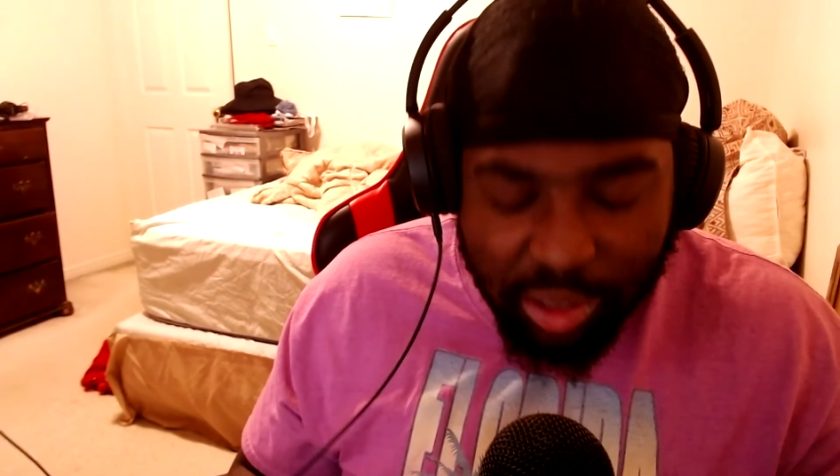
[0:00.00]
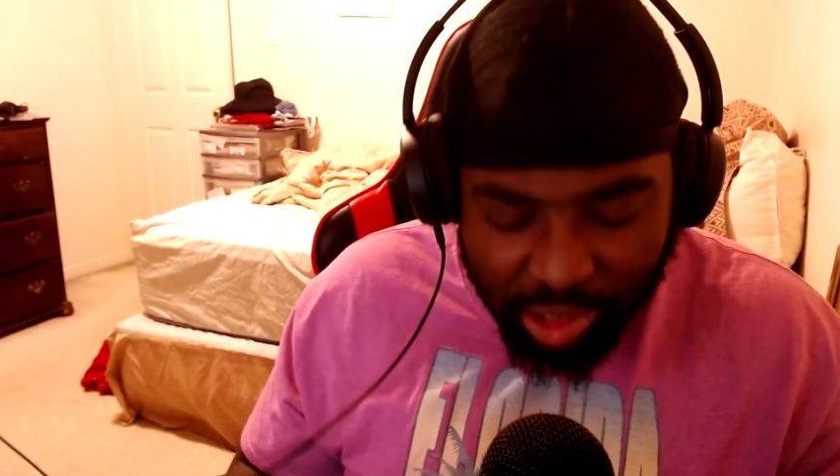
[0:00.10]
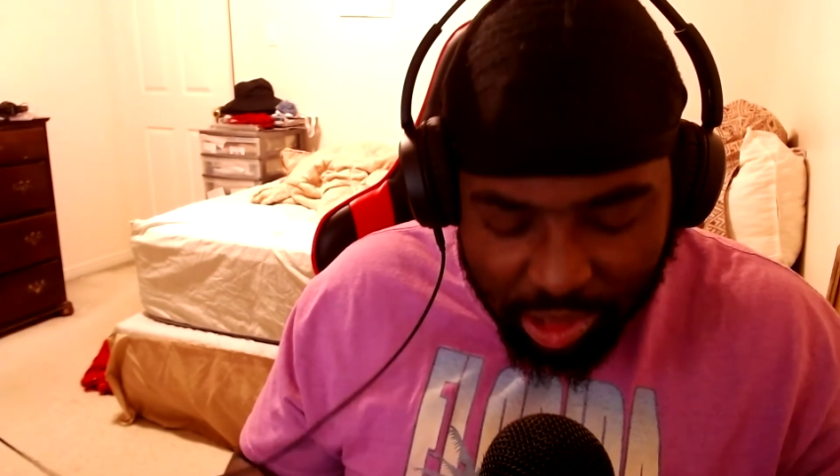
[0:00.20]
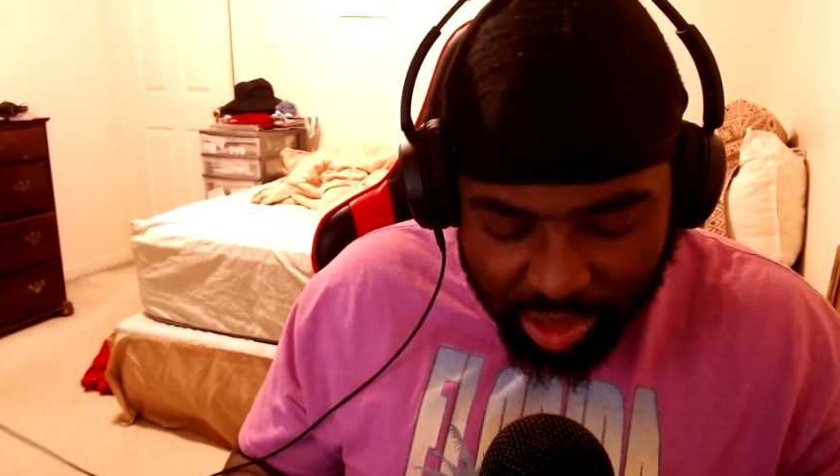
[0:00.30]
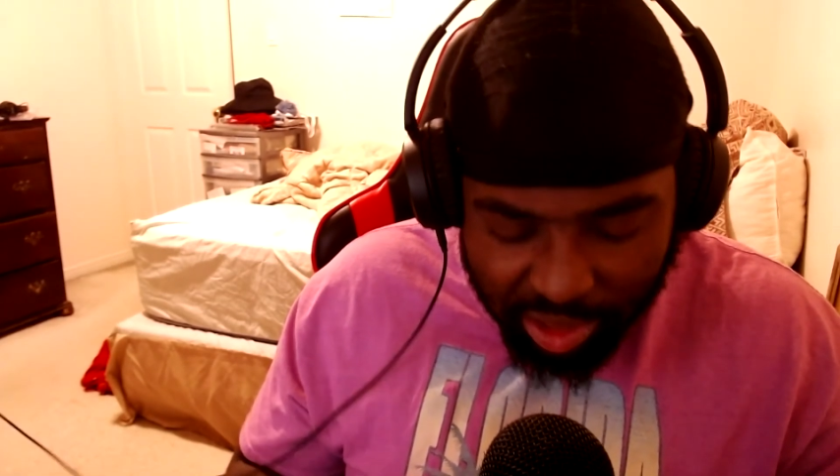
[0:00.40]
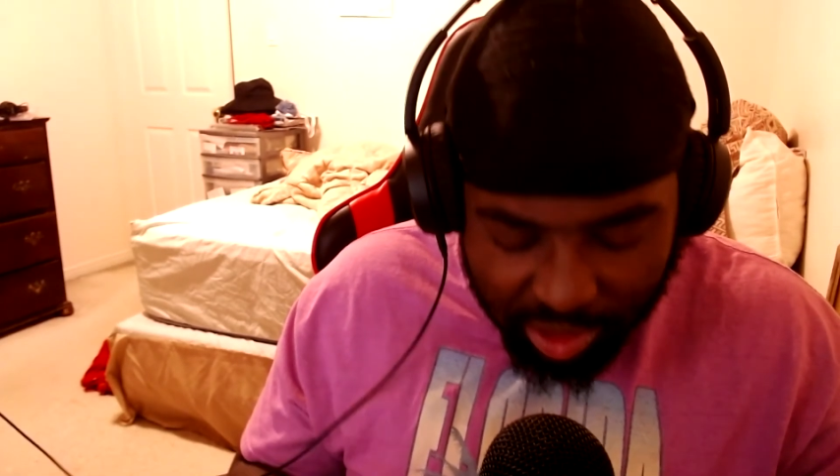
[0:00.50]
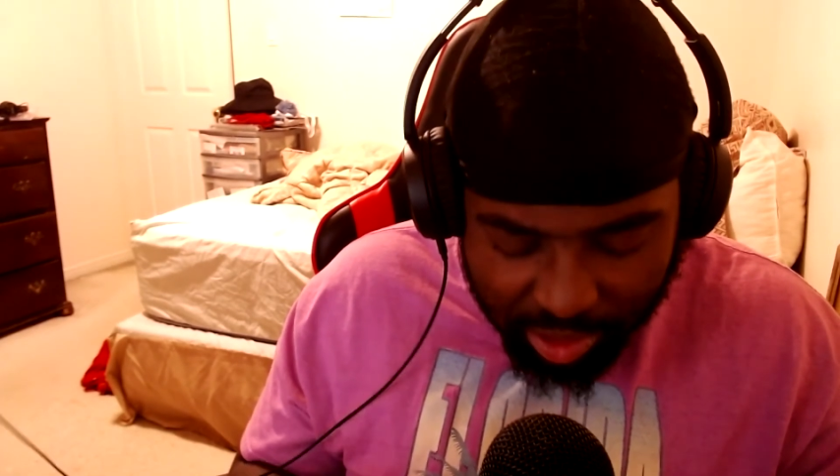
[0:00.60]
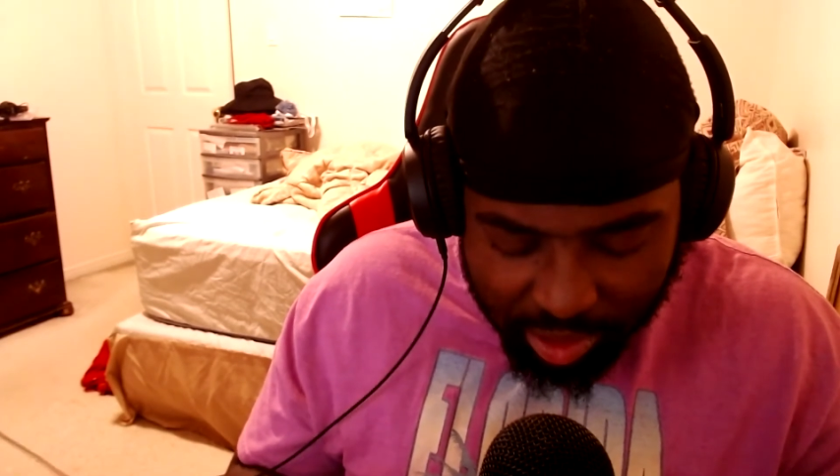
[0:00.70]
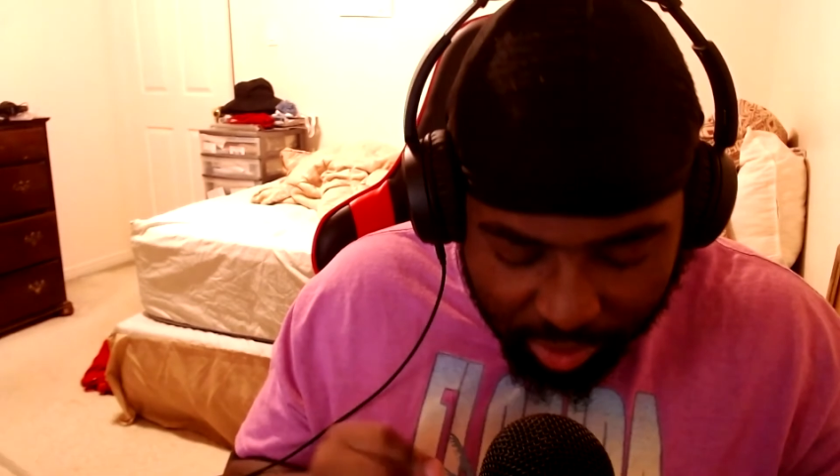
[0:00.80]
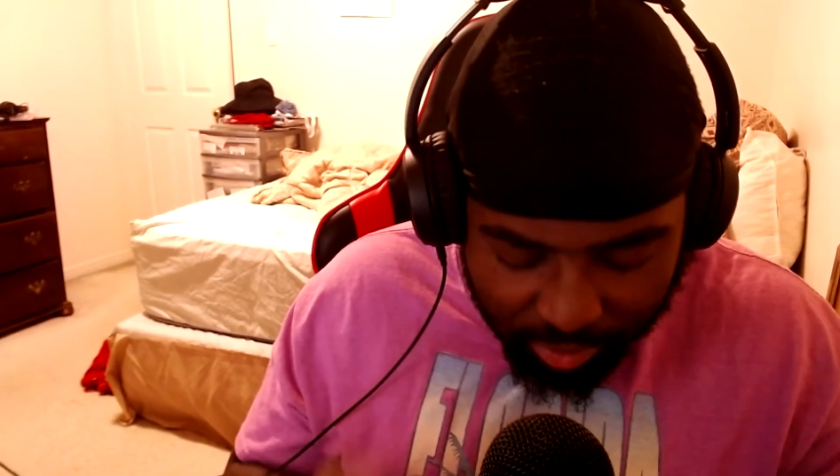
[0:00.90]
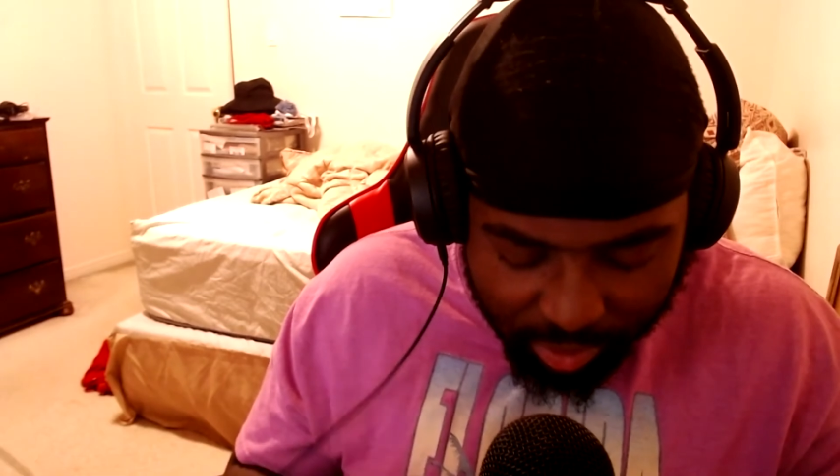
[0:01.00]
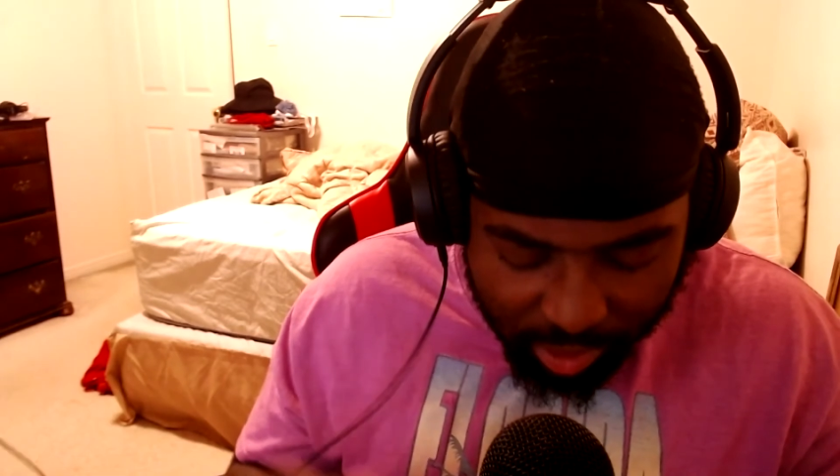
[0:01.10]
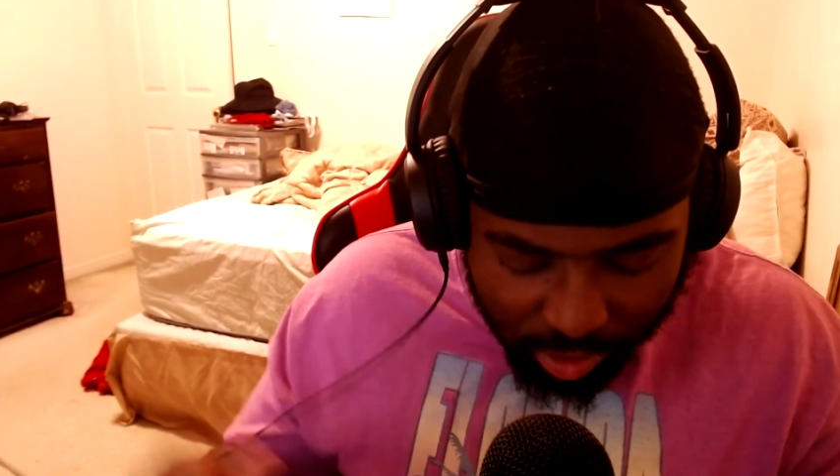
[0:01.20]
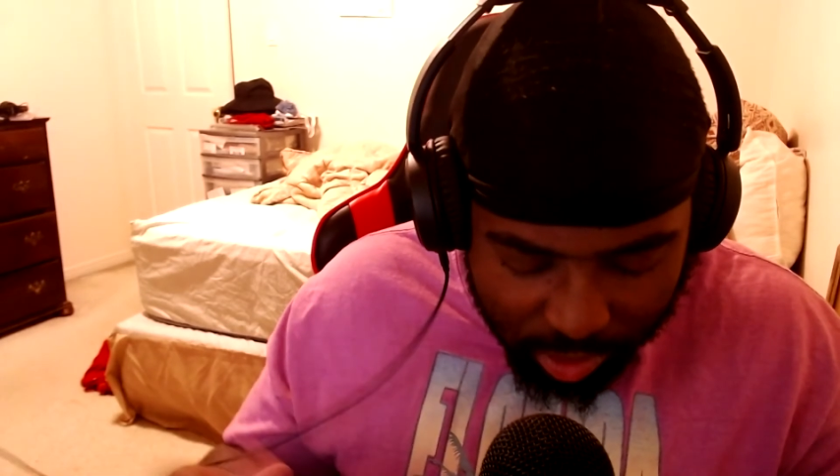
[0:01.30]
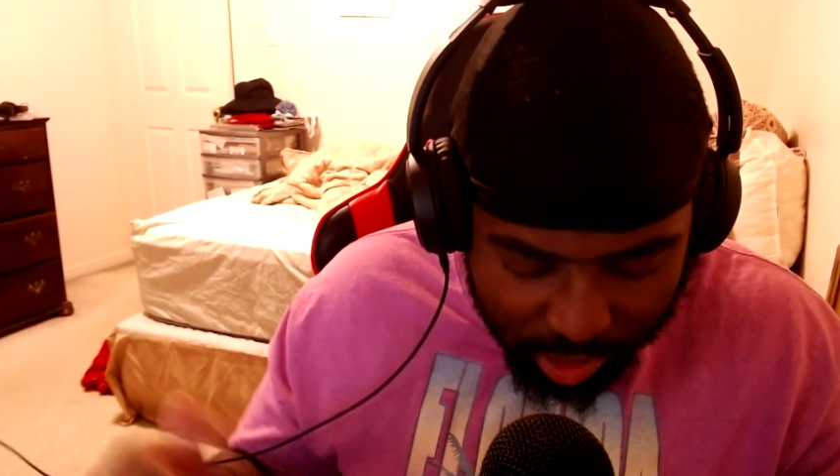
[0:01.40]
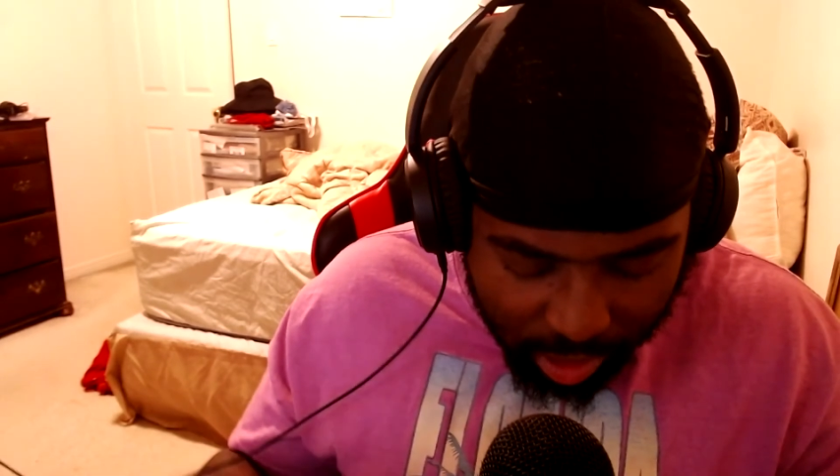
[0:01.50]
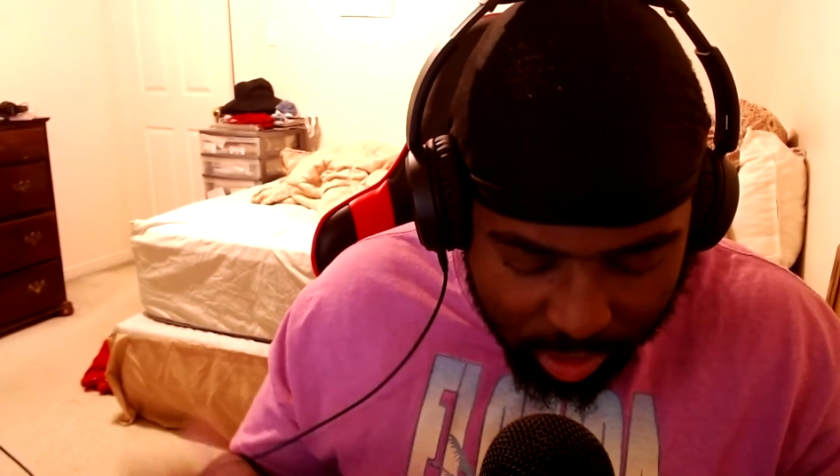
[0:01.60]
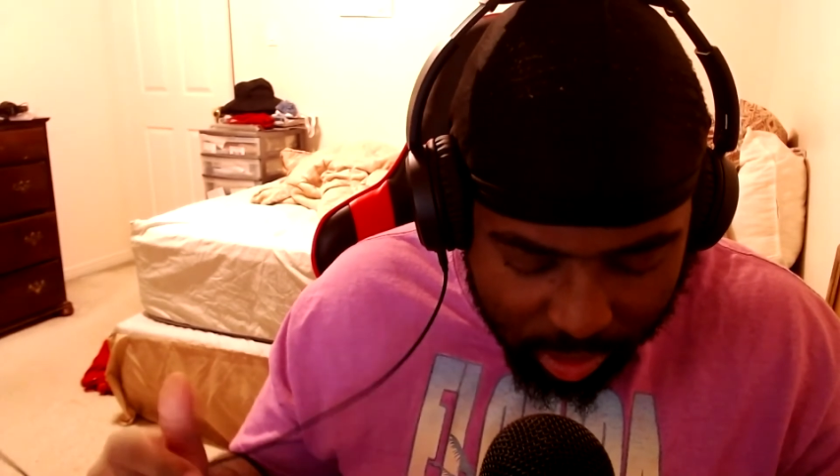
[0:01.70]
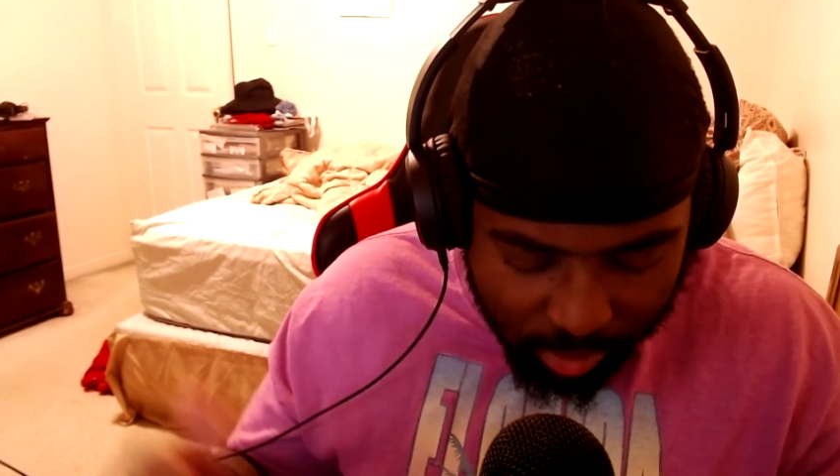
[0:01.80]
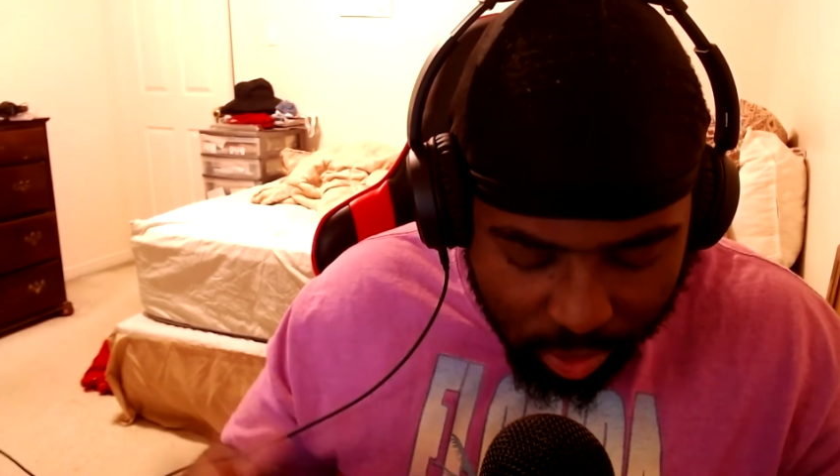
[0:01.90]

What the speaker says: is this is definitely goes down as the